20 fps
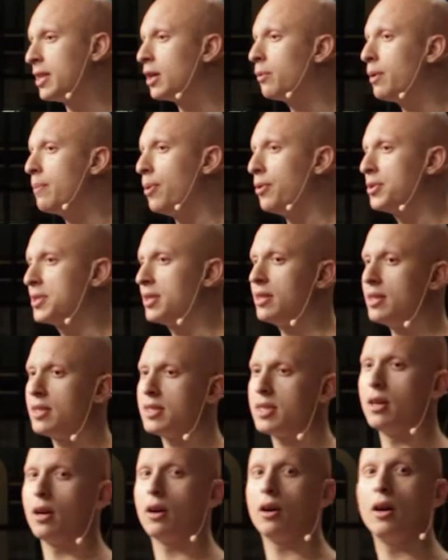I think we posted
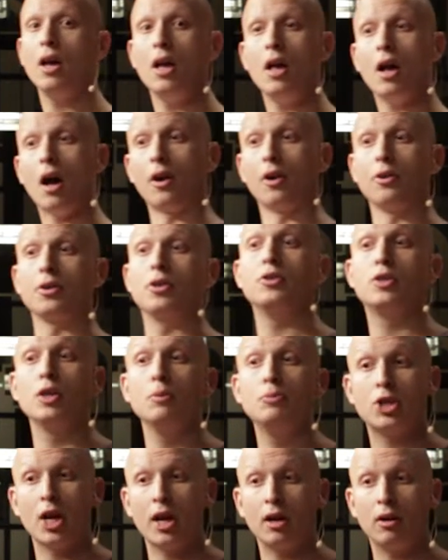this year on our
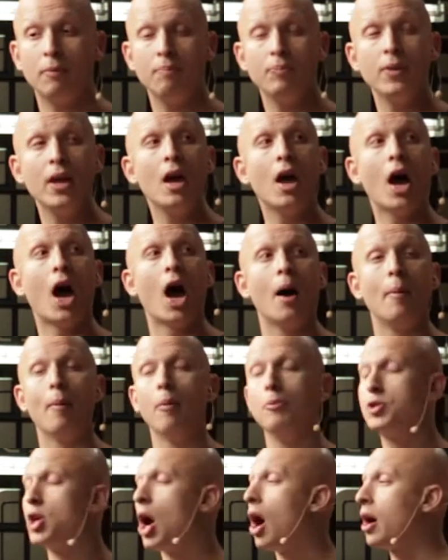YouTube channel.
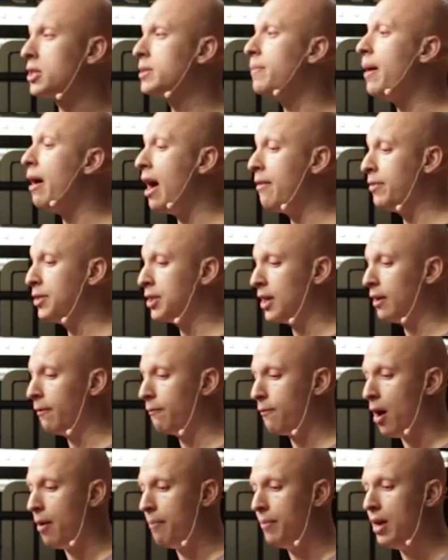Talks about everything
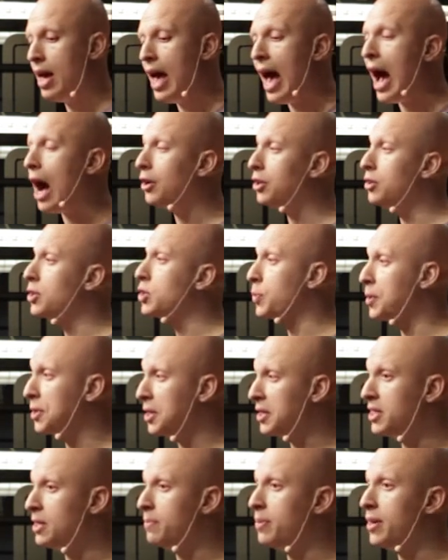from how to use
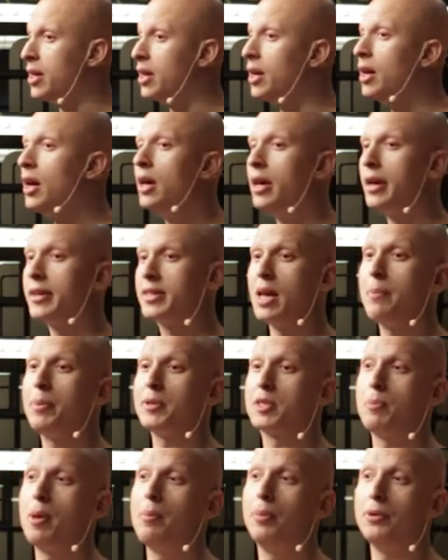RethinkDB,
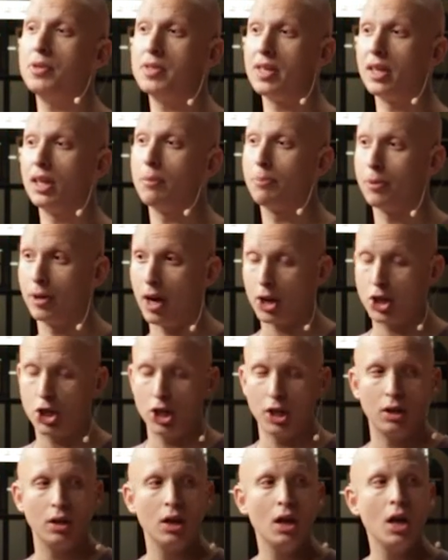examples of people using it in
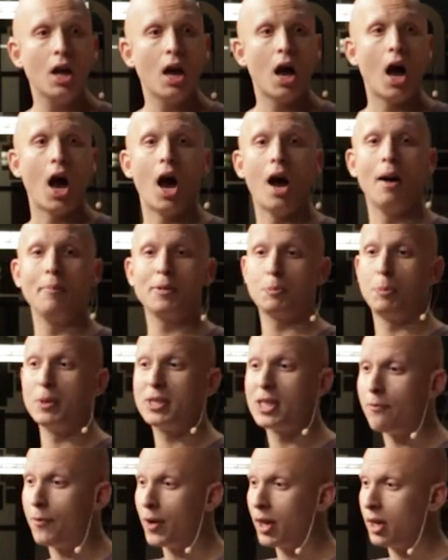production,
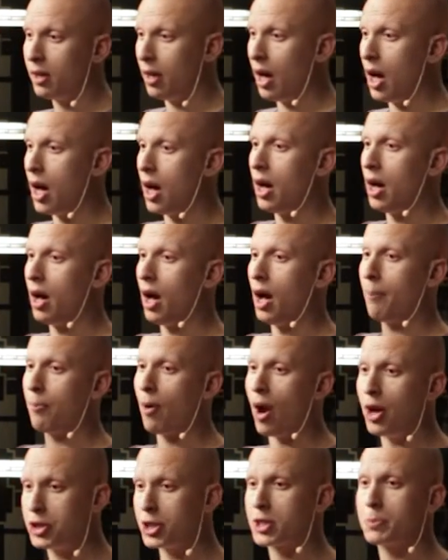specific
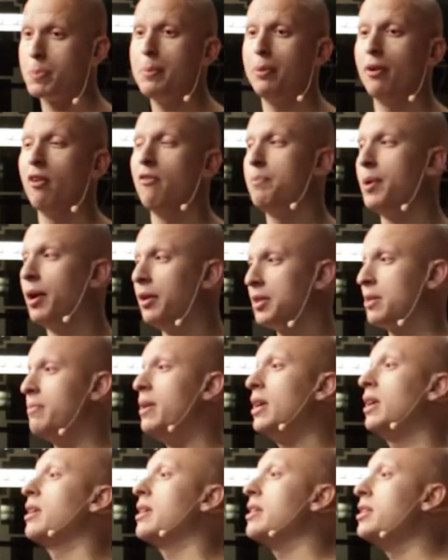projects people have built to
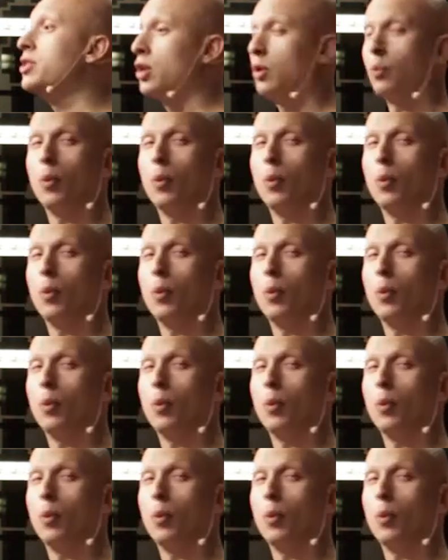make it easier